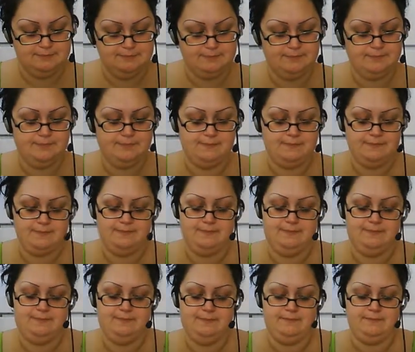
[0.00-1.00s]

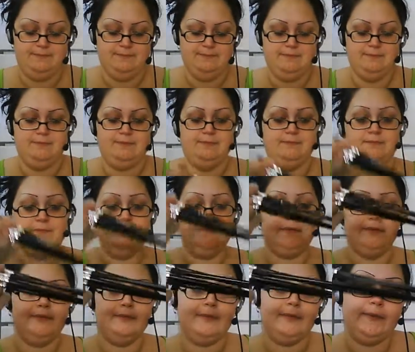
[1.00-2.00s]

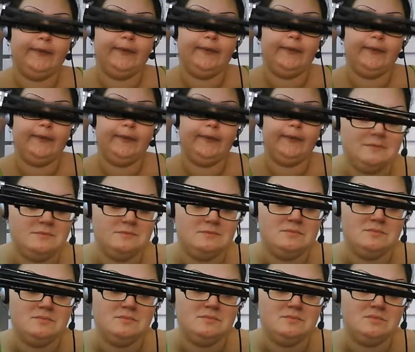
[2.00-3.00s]

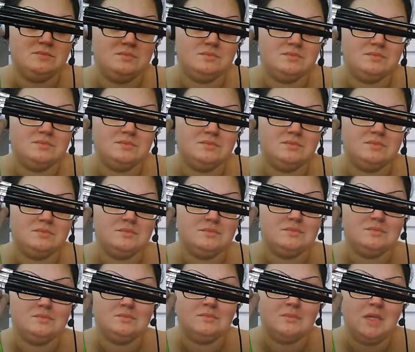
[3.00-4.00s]

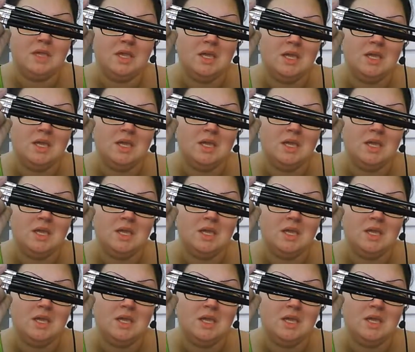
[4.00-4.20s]
No one is speaking in this clip.